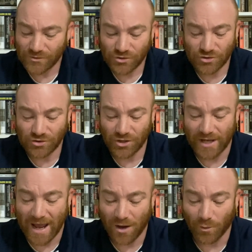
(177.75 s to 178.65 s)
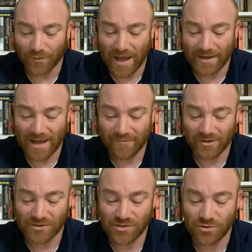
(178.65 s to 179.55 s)
stood out without
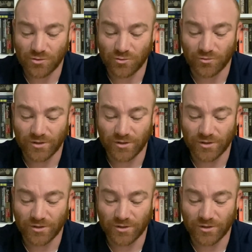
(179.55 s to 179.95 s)
having to,